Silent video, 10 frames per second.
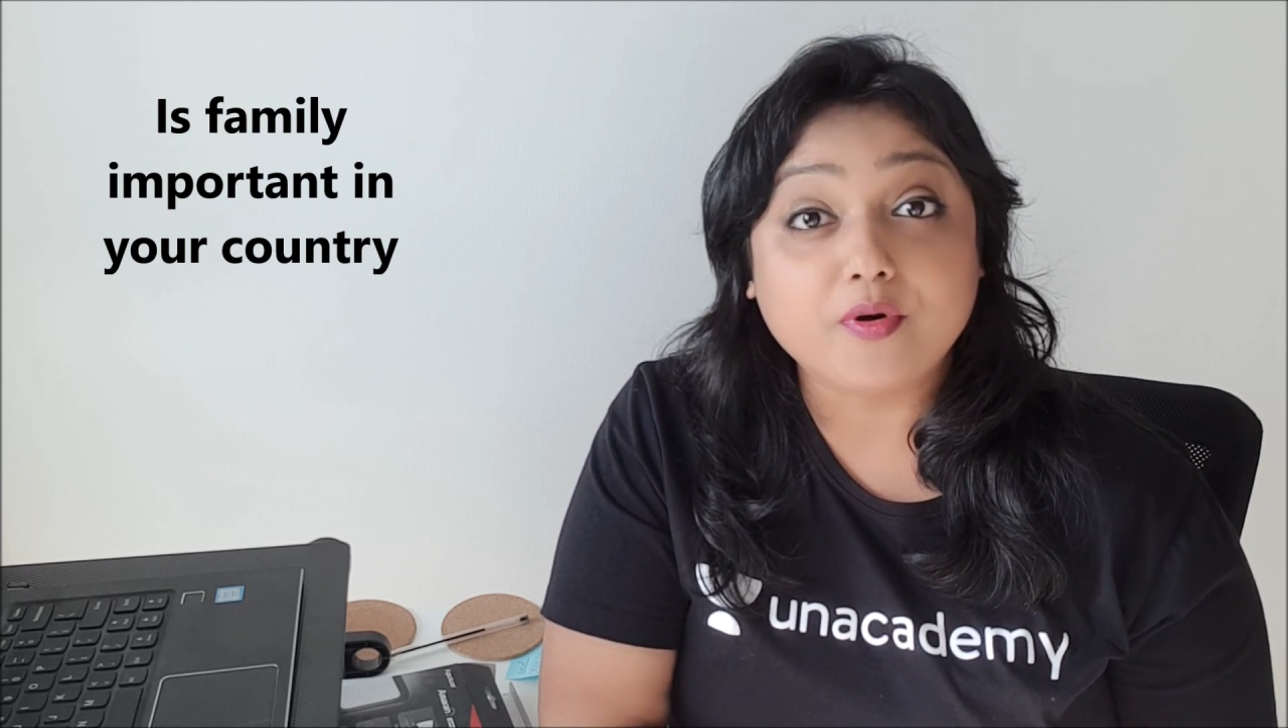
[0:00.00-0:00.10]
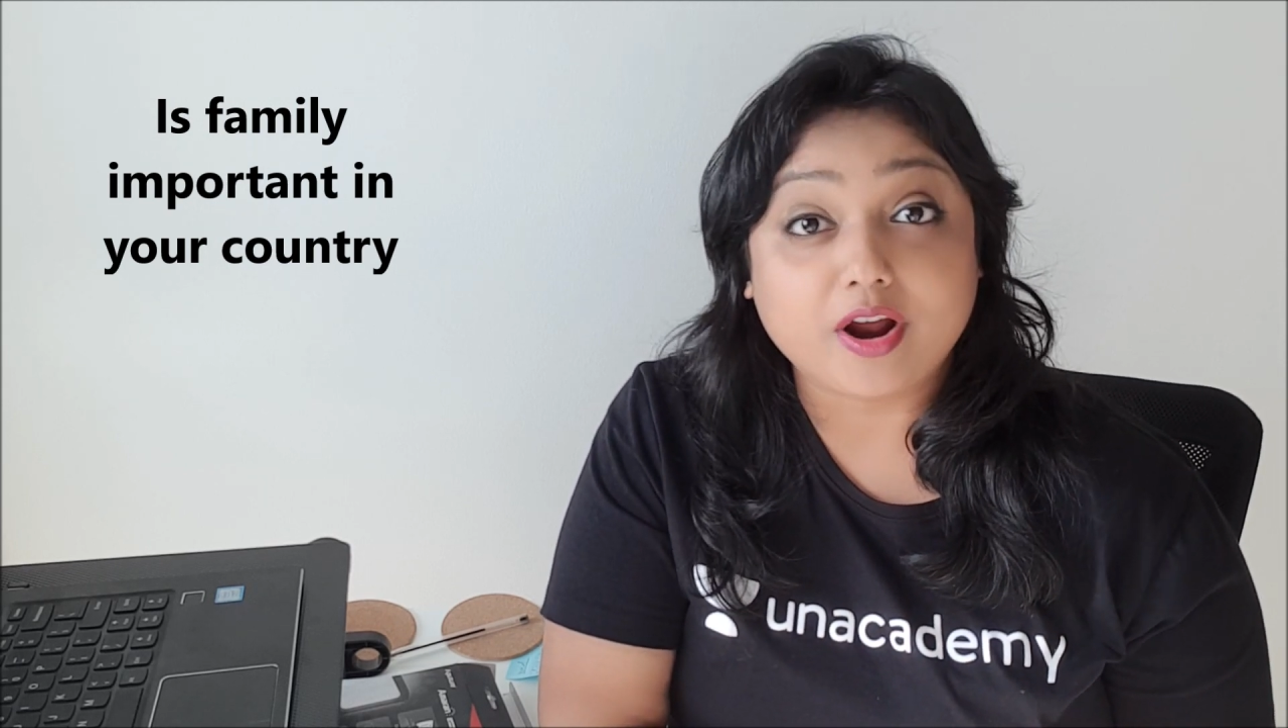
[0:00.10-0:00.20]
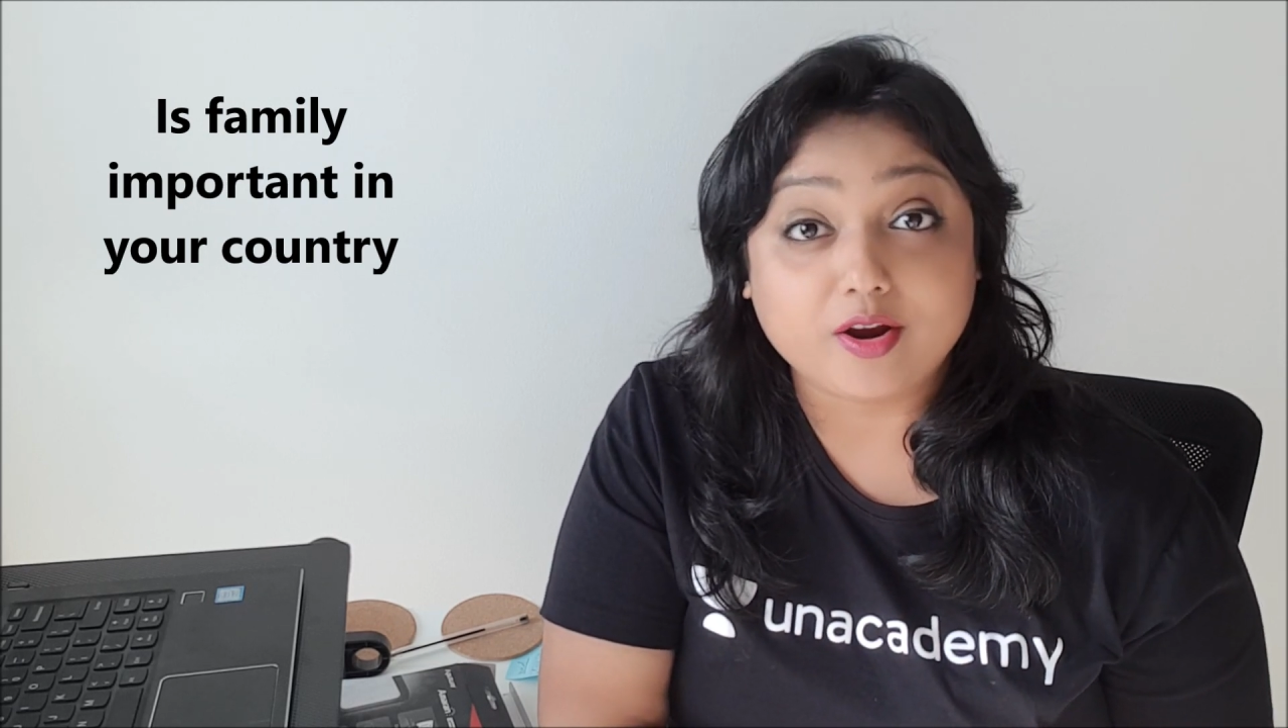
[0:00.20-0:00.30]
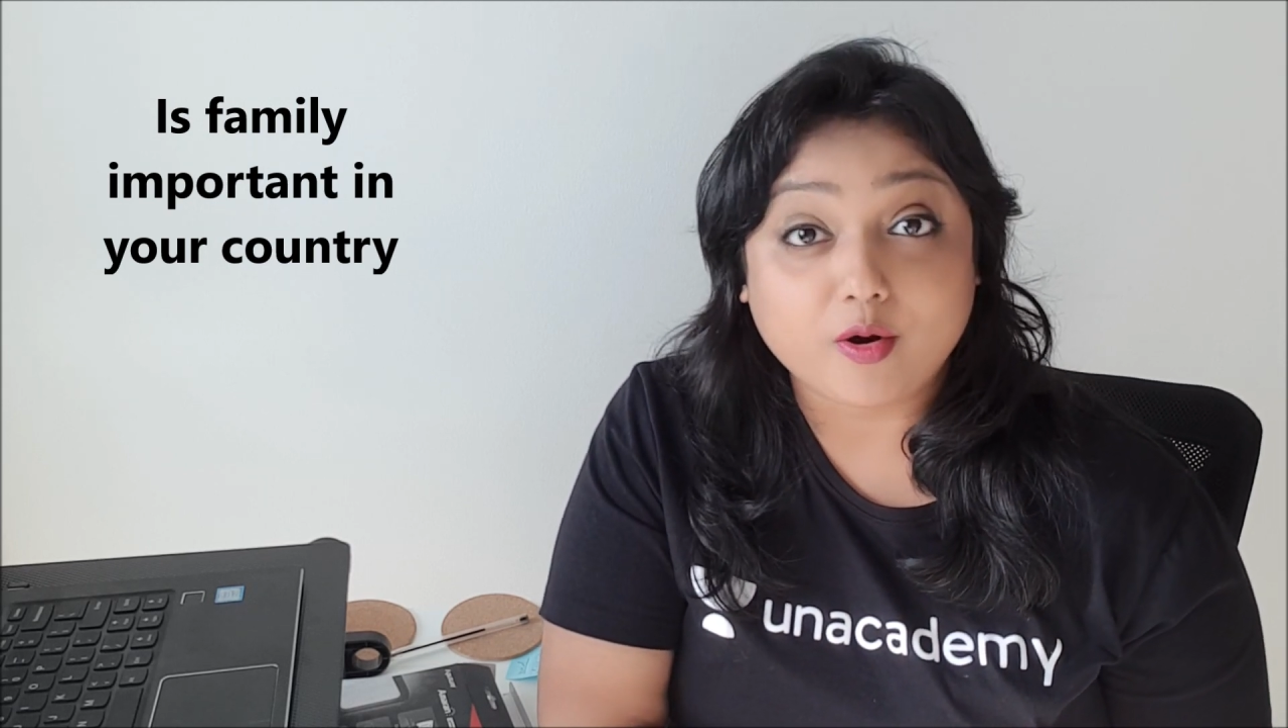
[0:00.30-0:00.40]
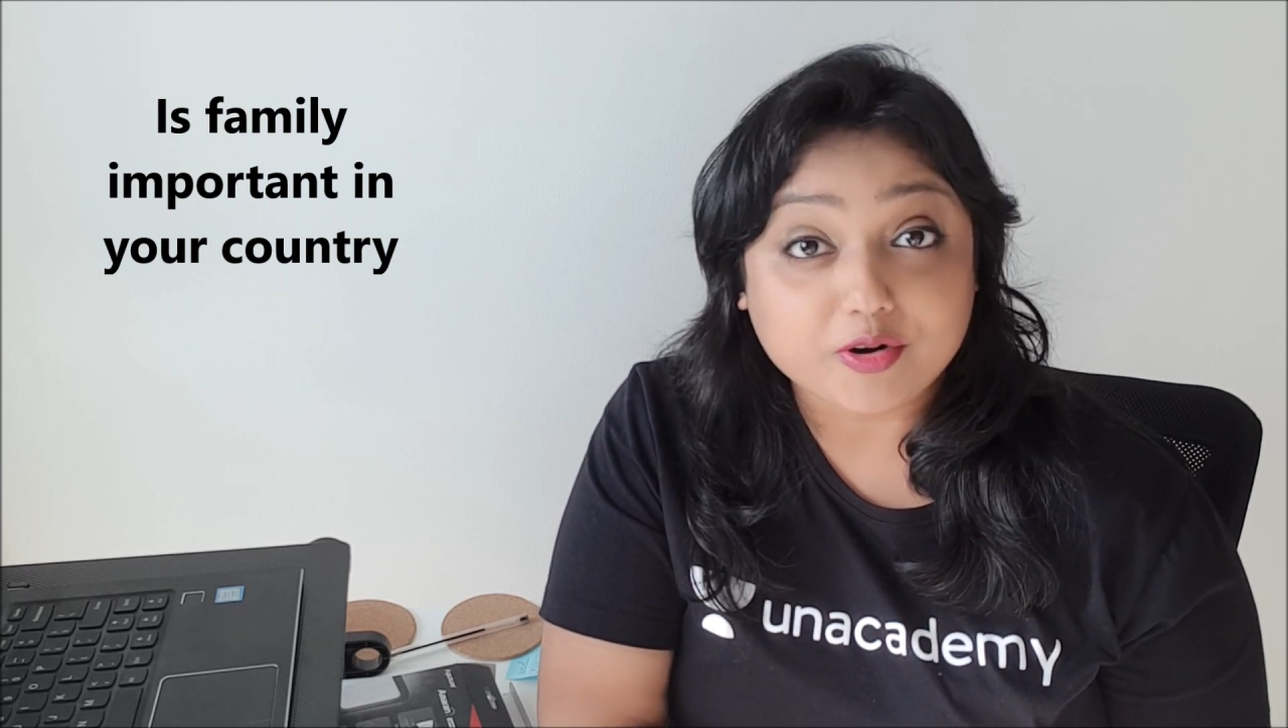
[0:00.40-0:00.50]

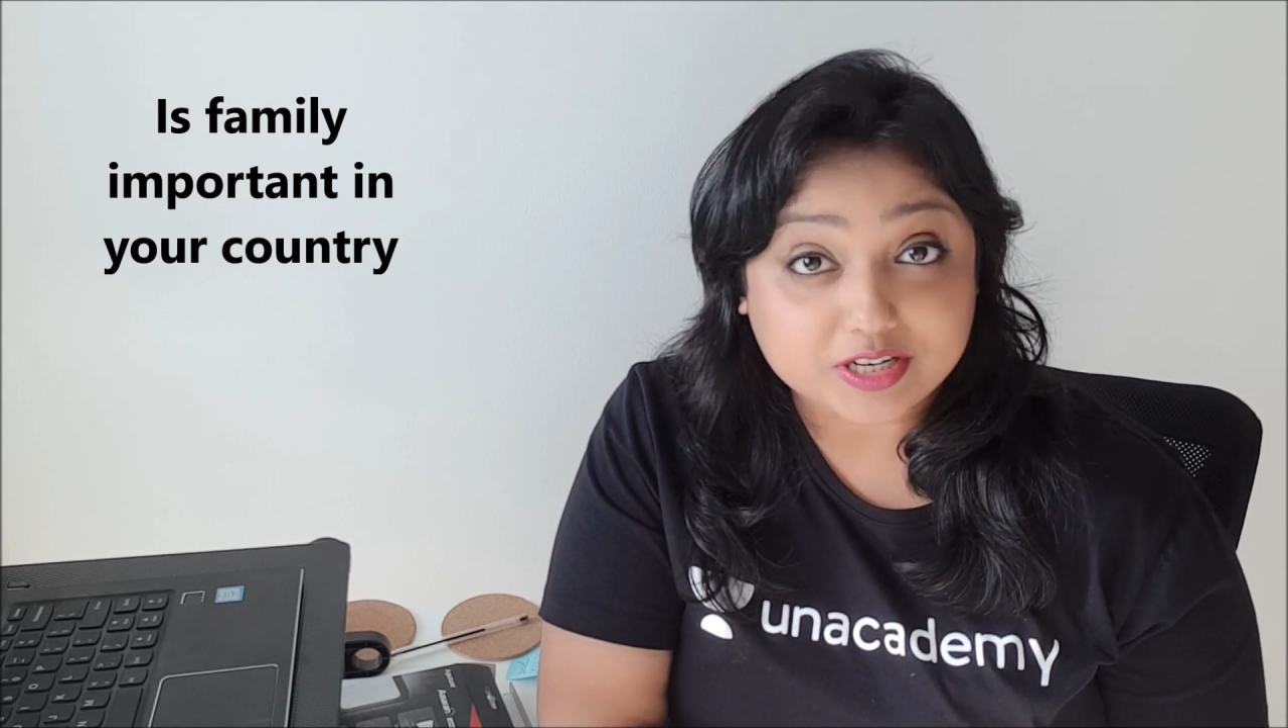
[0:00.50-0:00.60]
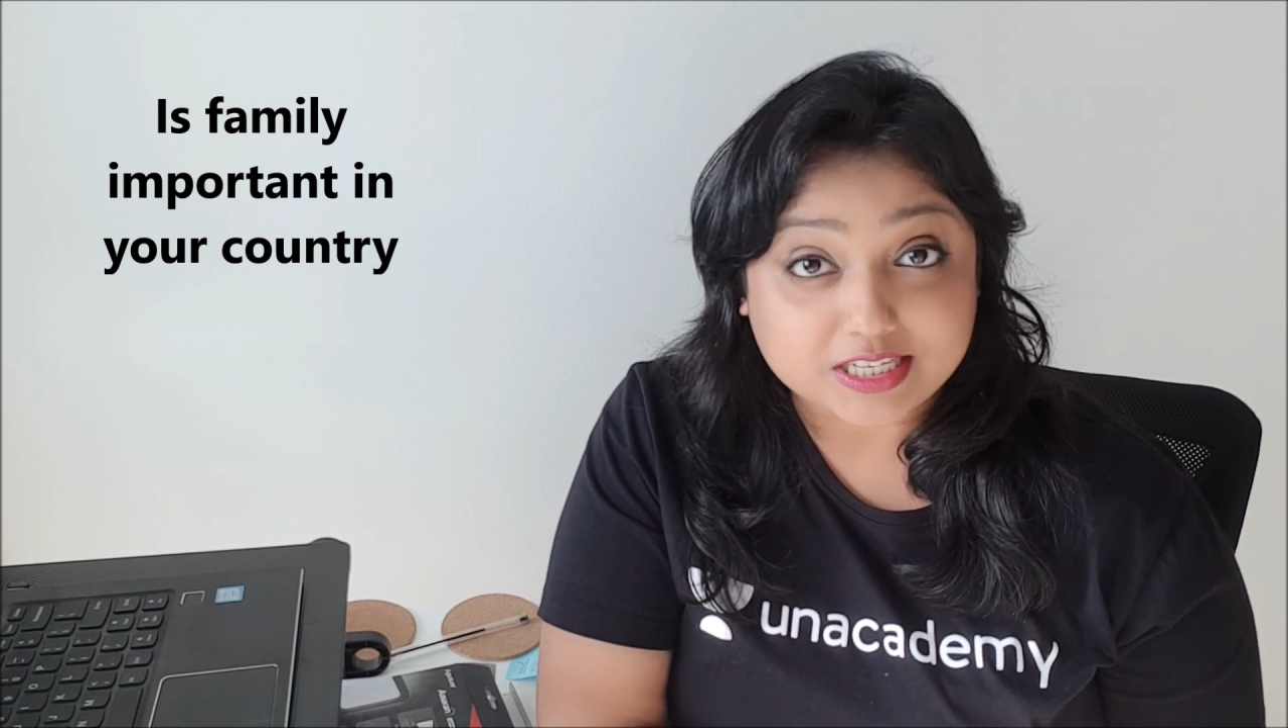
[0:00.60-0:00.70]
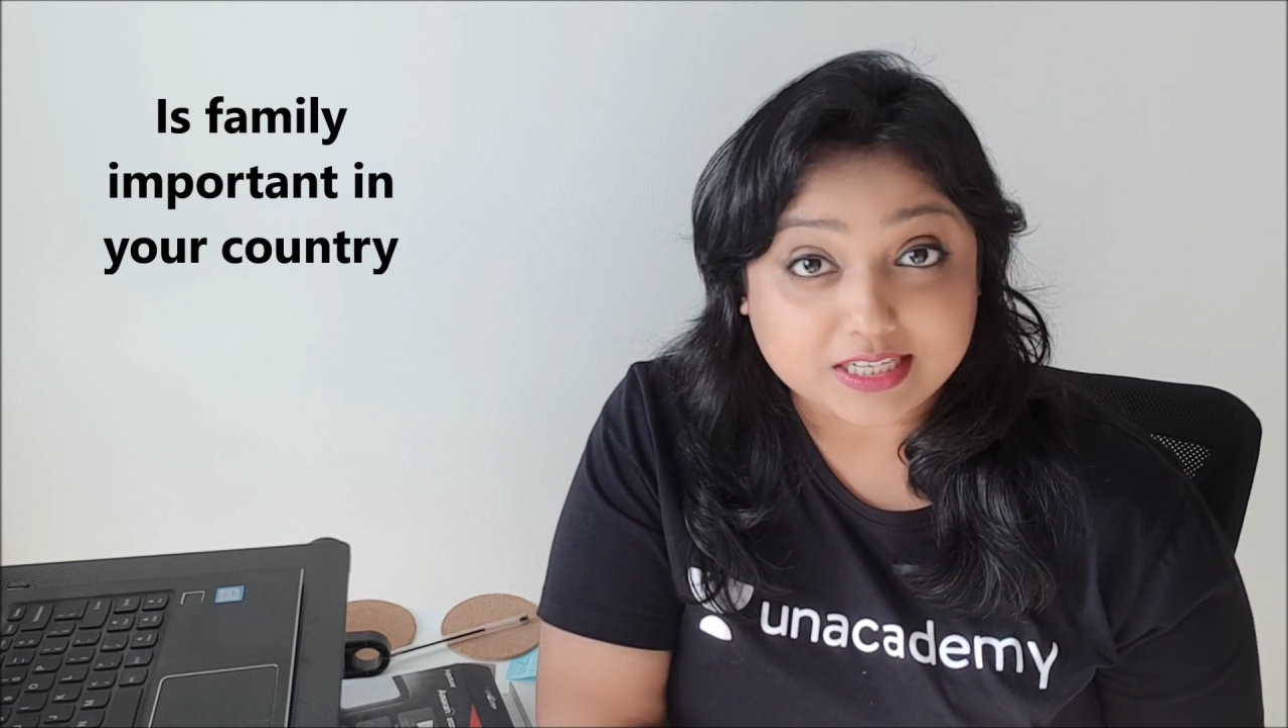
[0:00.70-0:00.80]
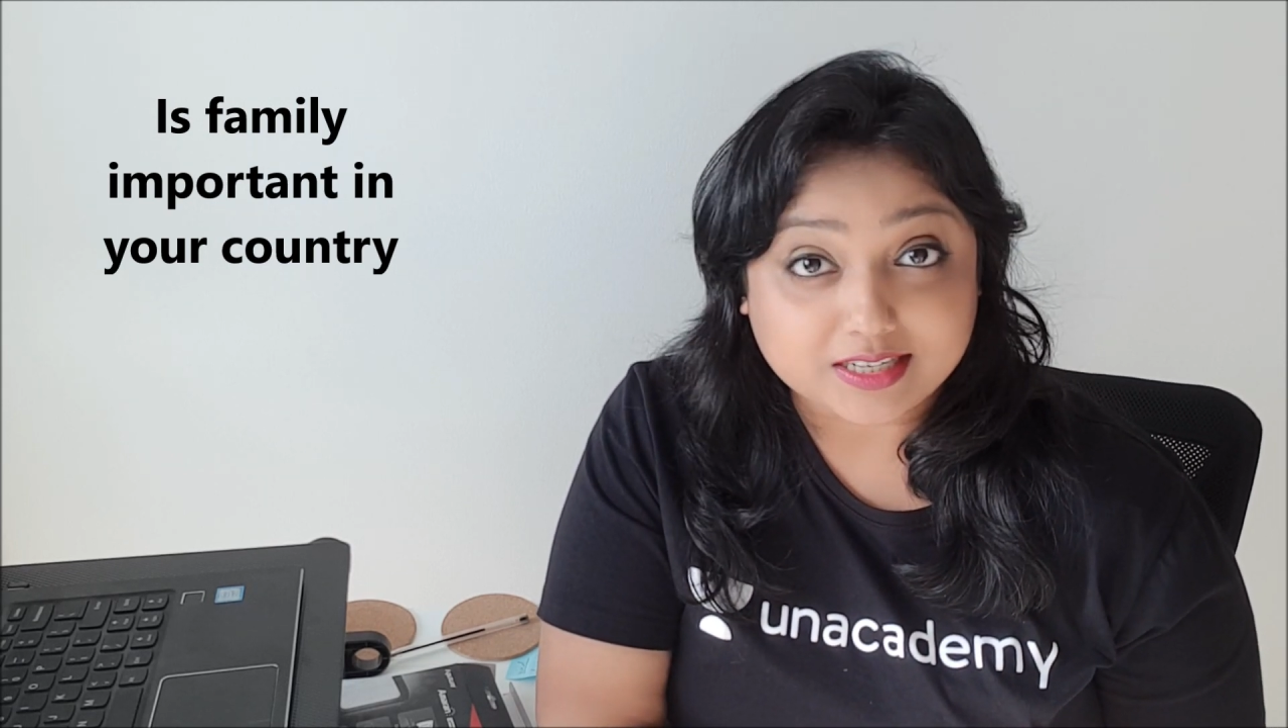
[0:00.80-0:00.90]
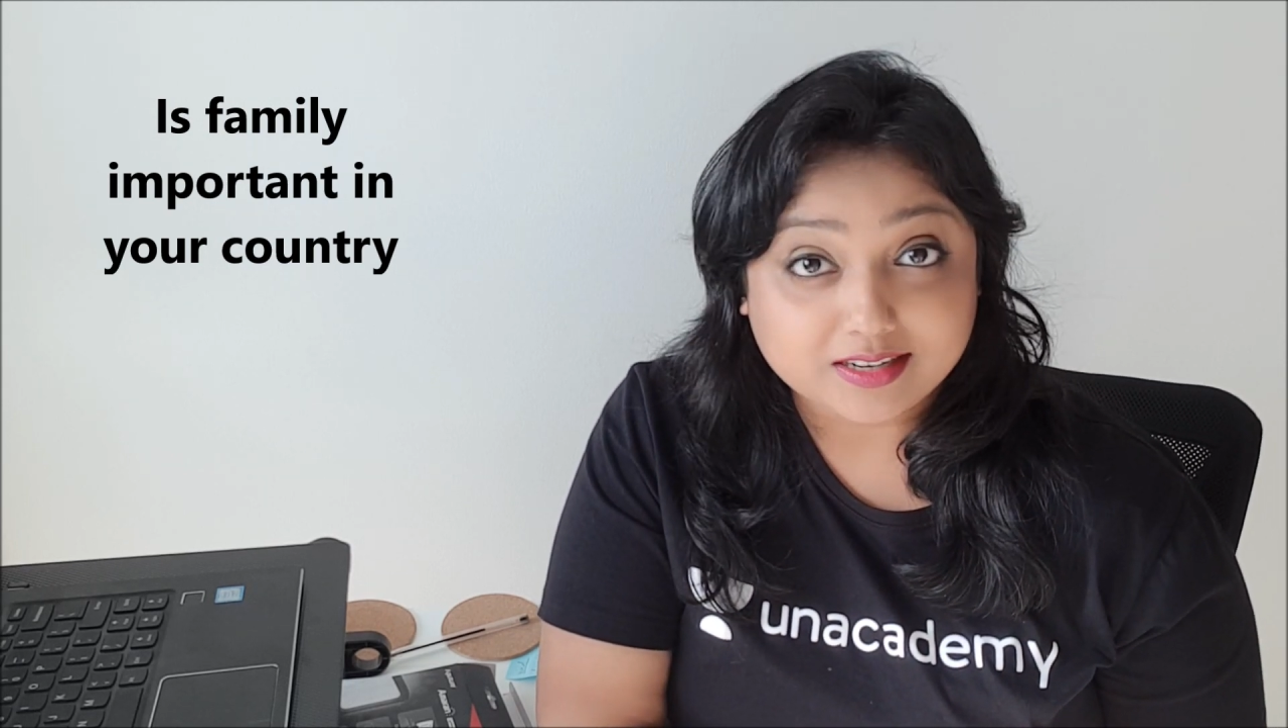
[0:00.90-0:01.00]

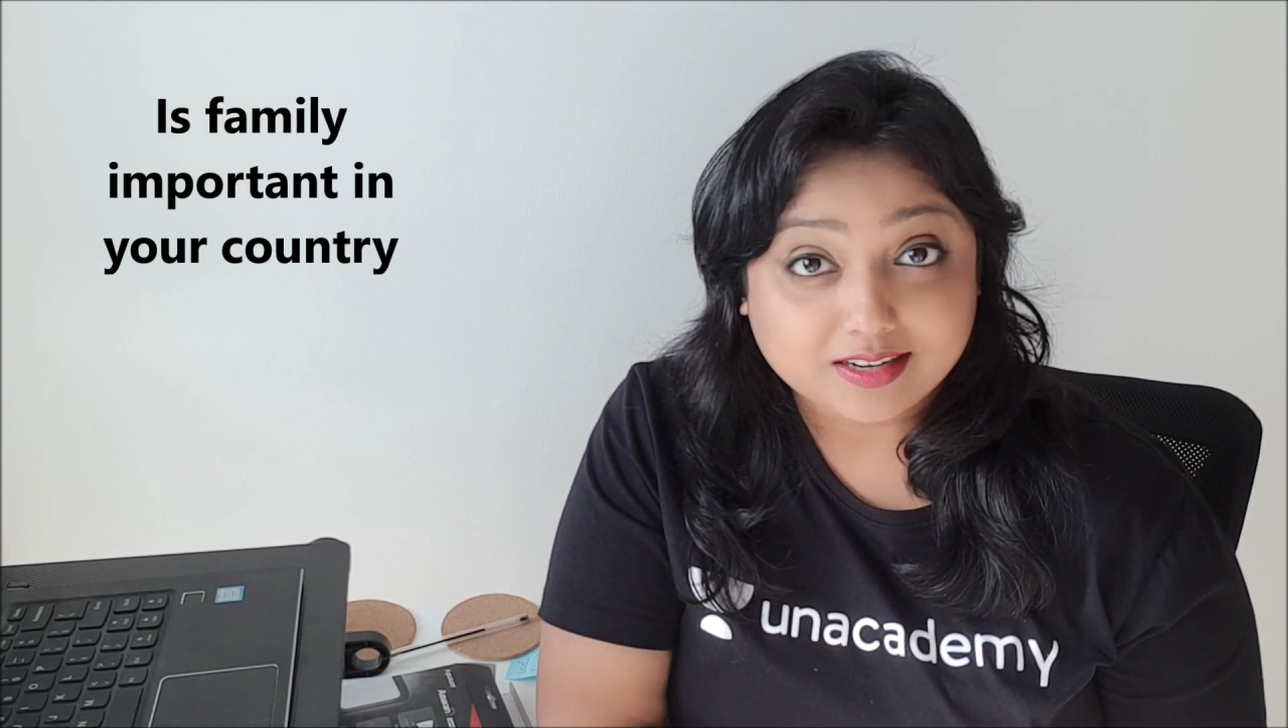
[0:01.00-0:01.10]
priority.